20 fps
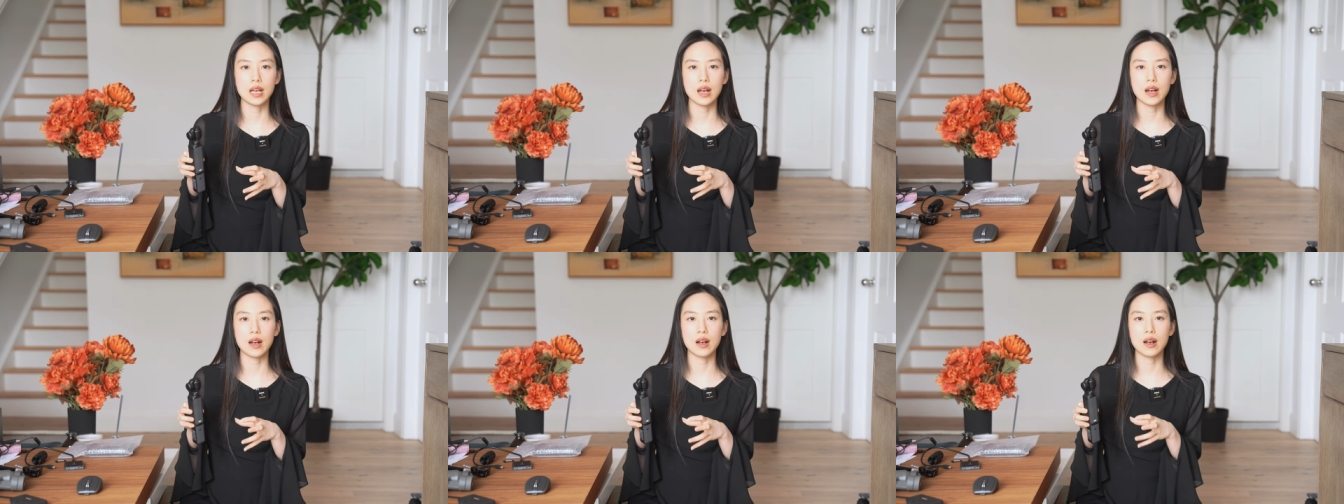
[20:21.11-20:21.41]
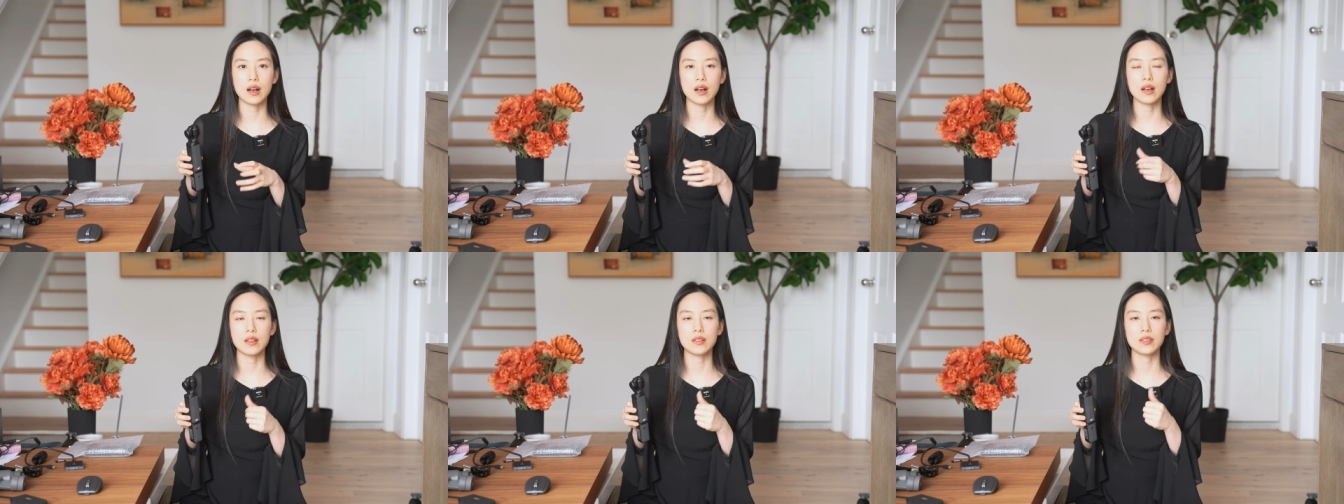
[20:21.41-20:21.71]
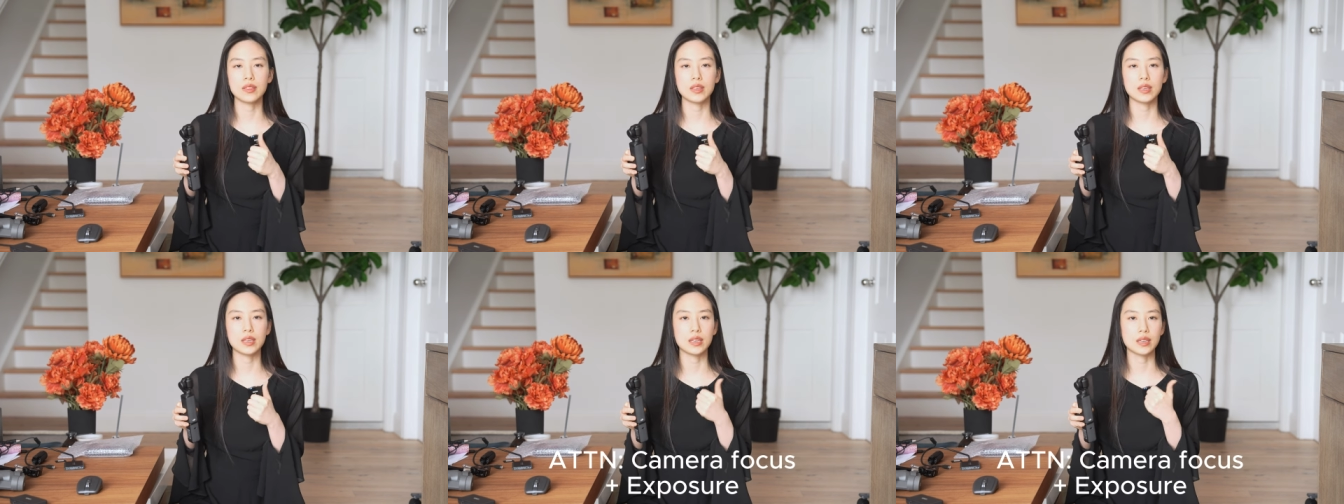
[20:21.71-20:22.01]

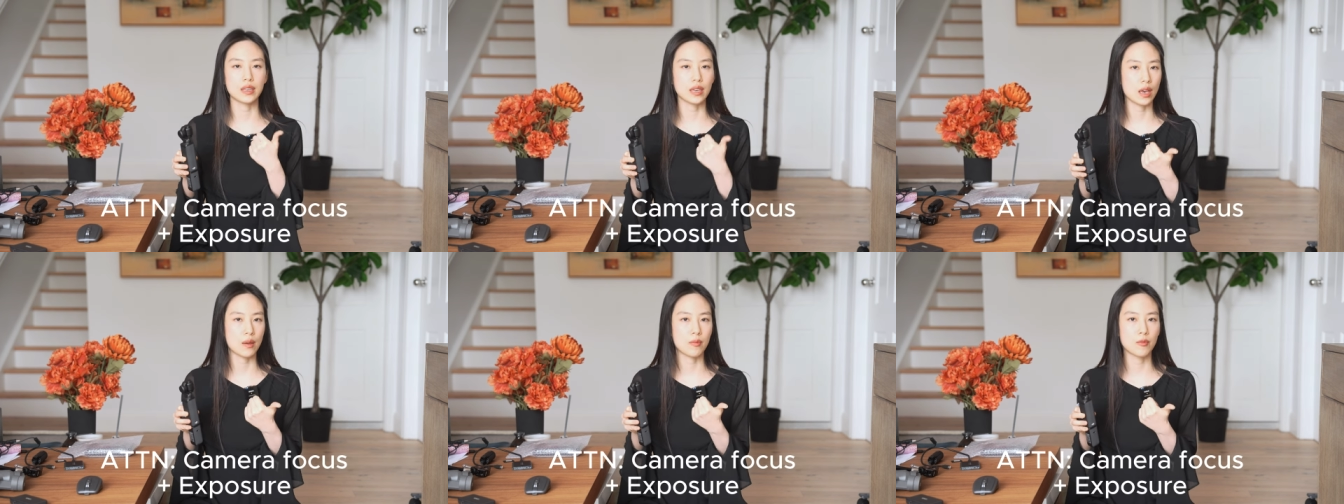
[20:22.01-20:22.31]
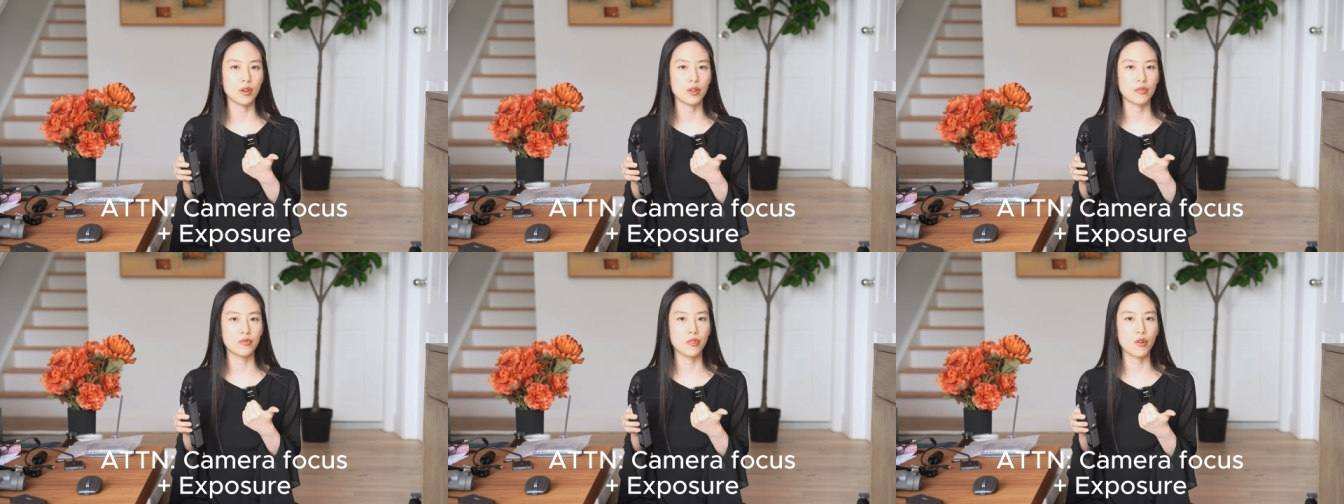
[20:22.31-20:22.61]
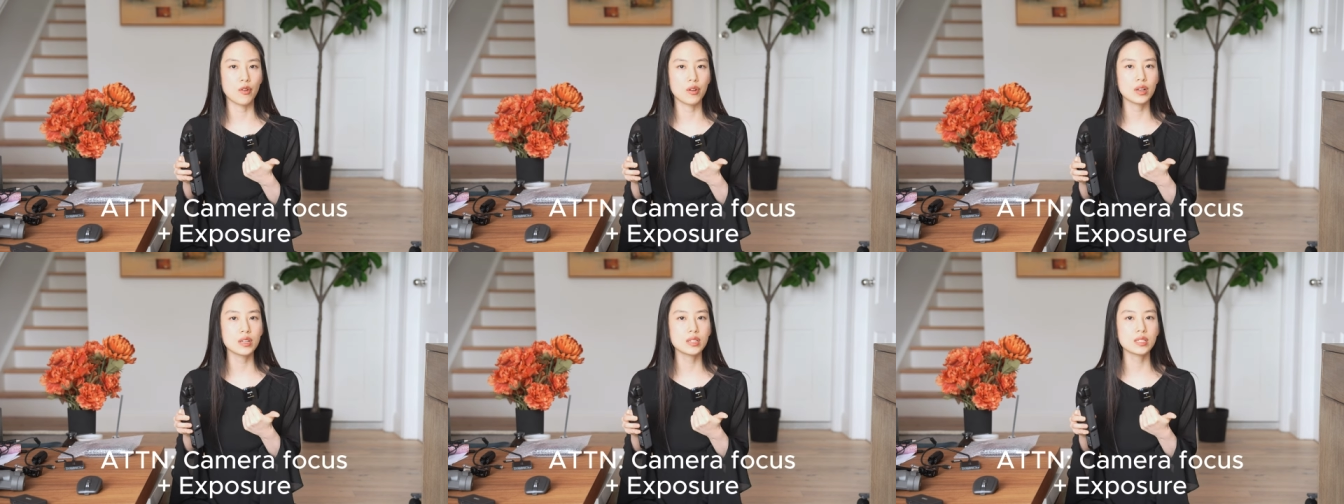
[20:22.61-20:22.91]
are the camera
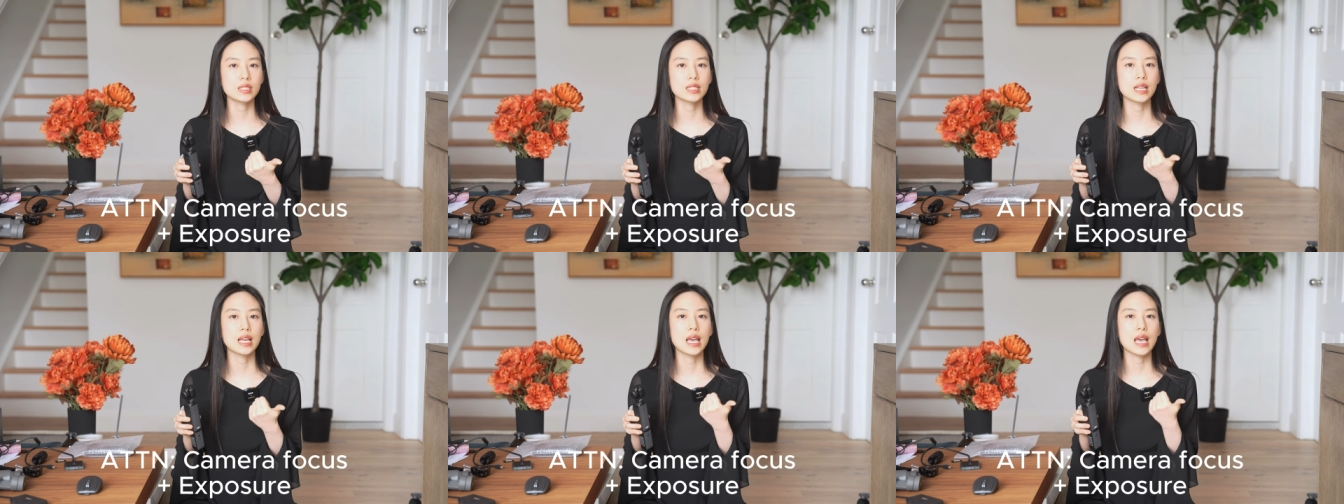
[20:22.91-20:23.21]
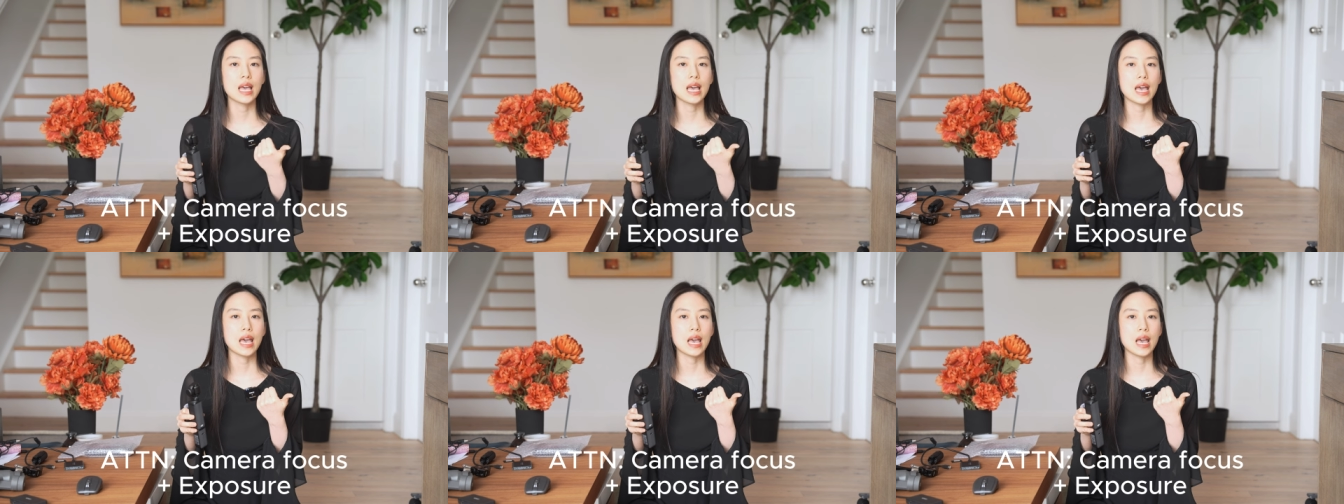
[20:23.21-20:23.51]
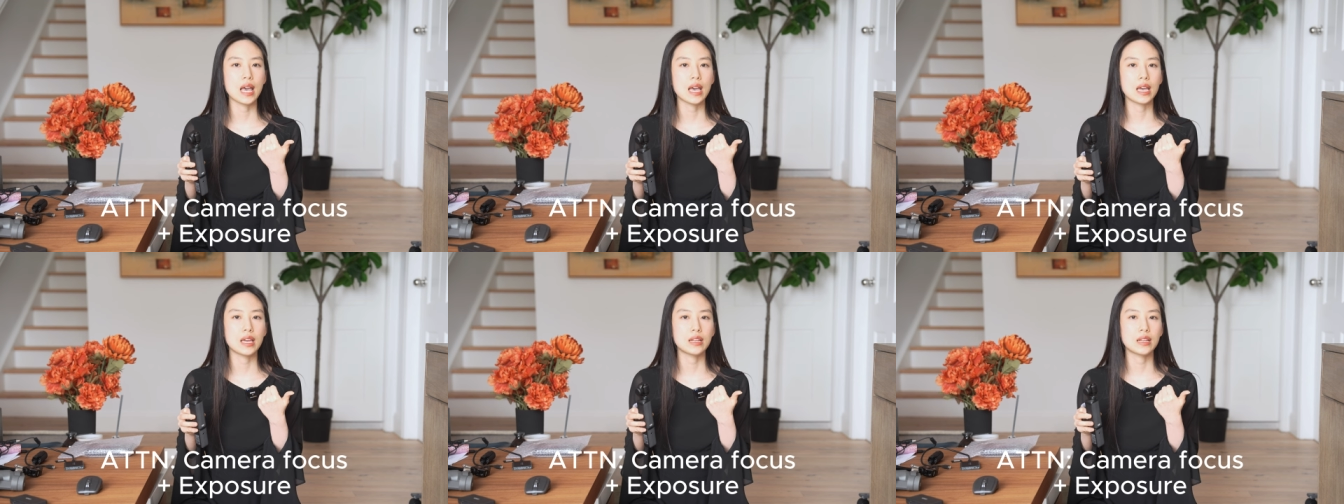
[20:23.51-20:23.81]
focus
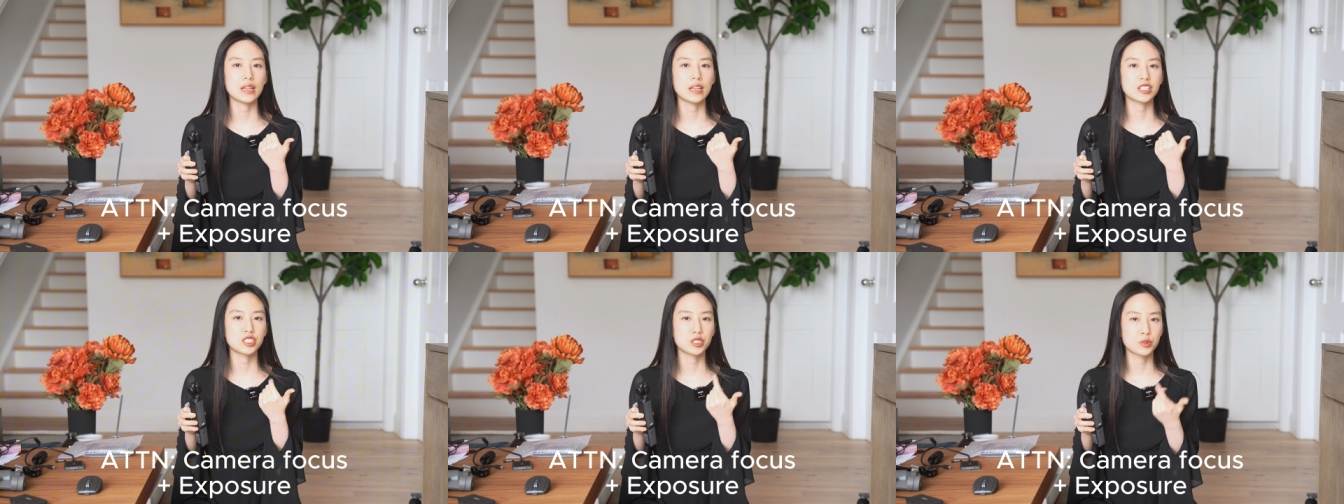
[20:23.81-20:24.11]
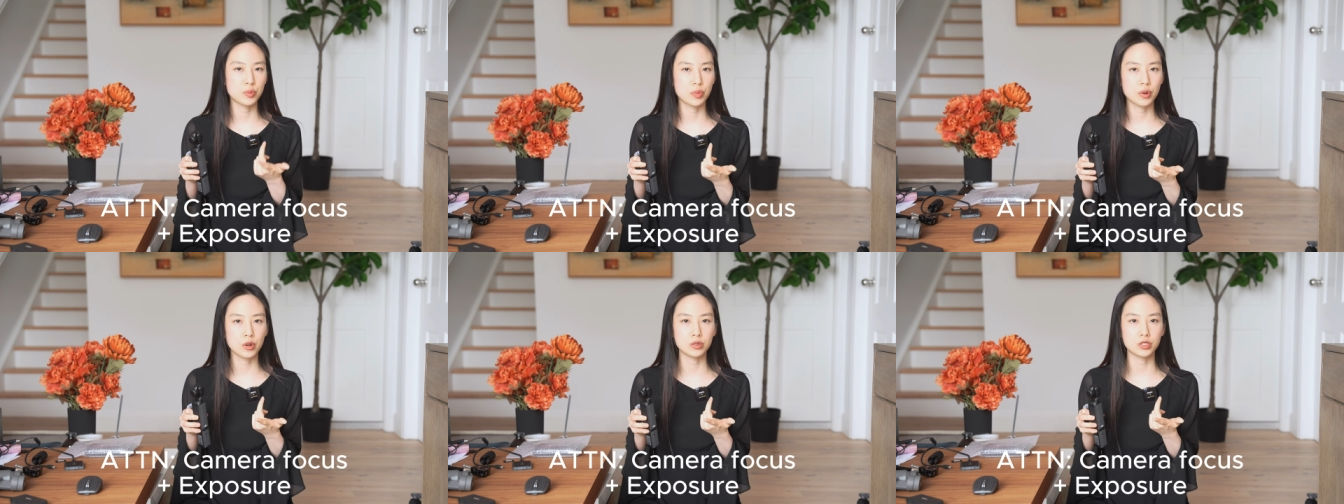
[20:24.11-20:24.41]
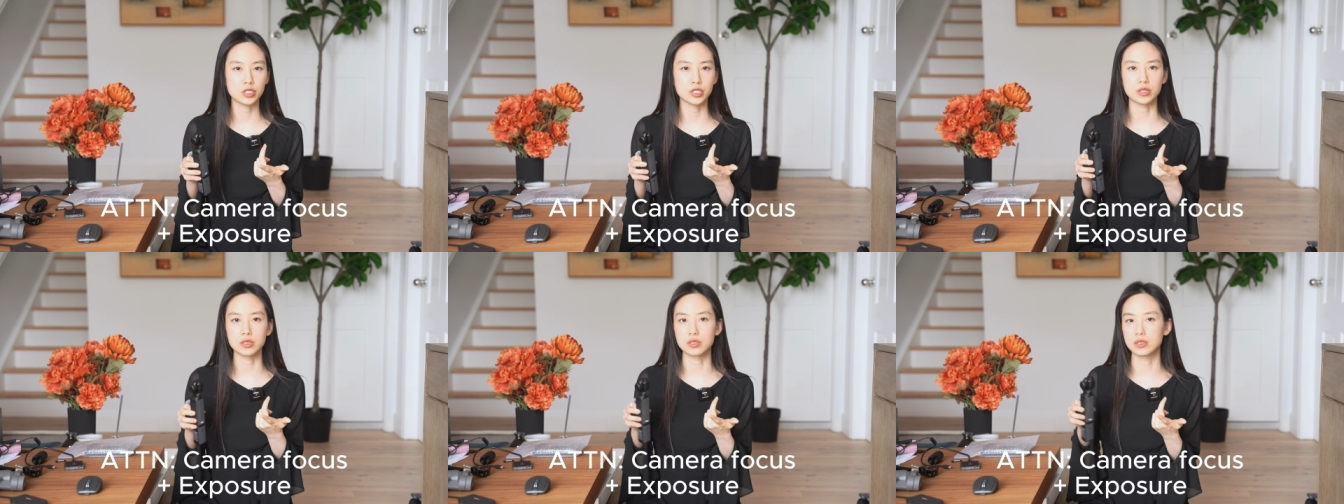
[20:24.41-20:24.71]
and
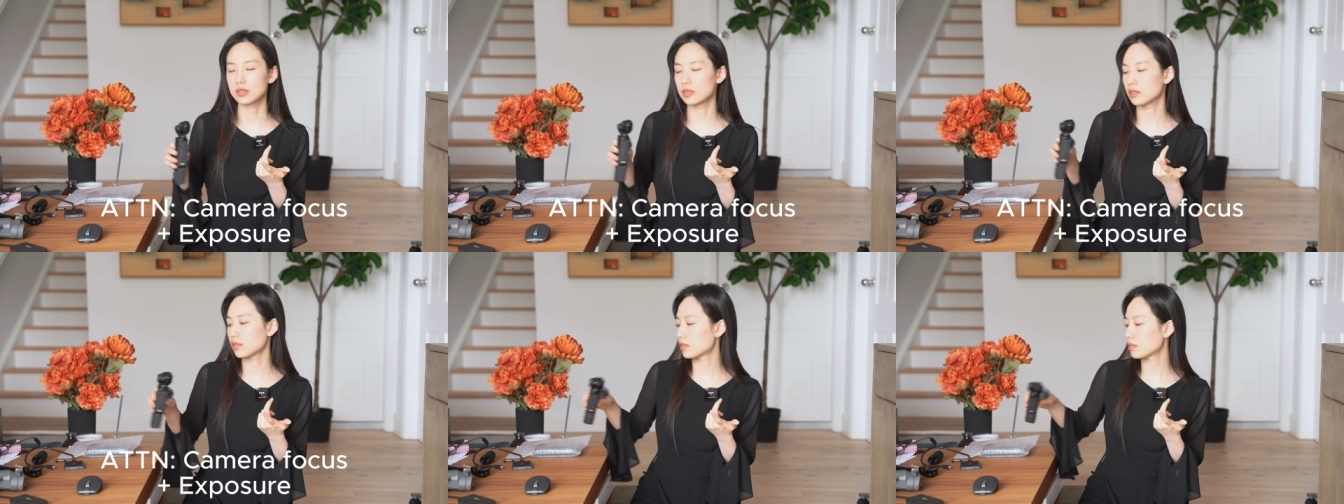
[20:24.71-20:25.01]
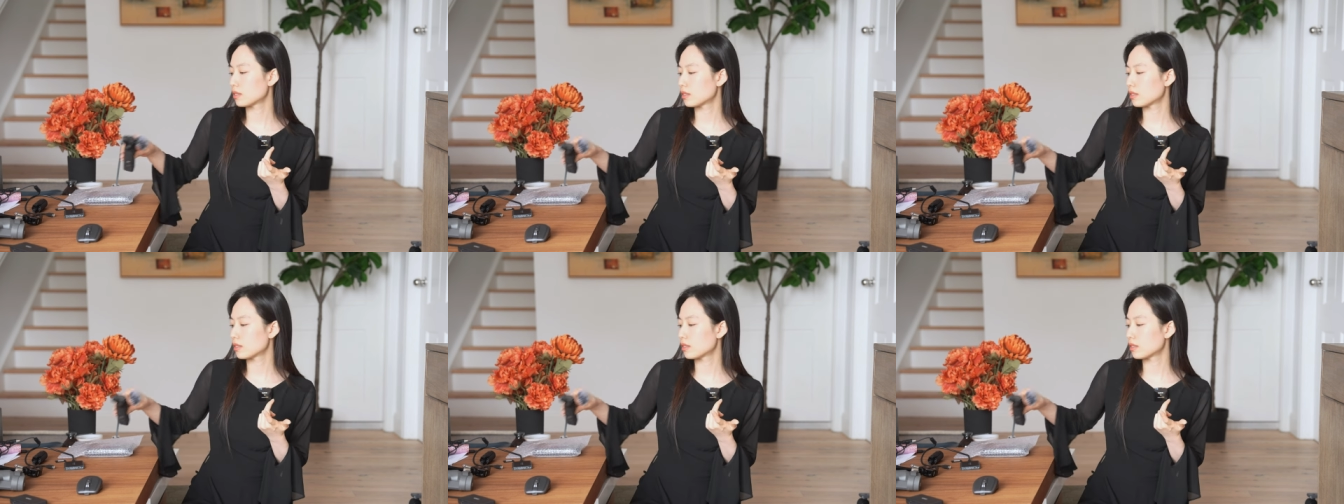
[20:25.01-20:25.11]
exposures.